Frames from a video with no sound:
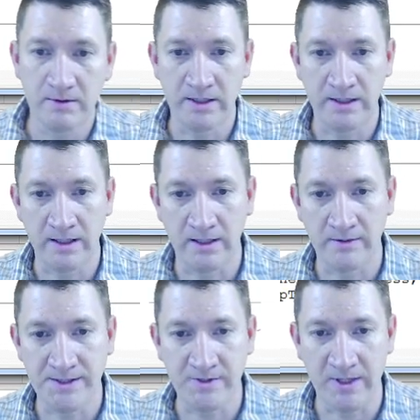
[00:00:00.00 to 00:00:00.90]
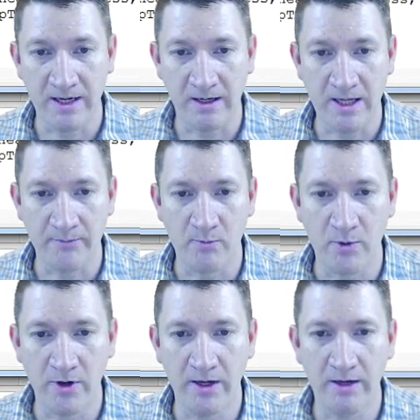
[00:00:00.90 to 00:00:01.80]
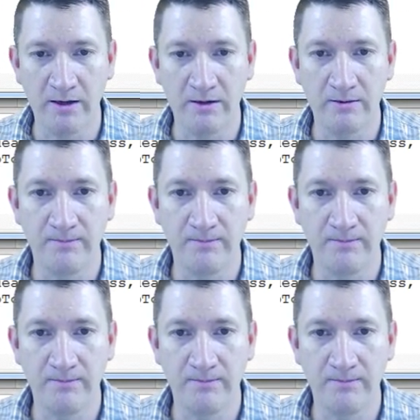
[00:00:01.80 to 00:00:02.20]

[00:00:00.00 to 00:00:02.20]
And let's see, we got a couple more here.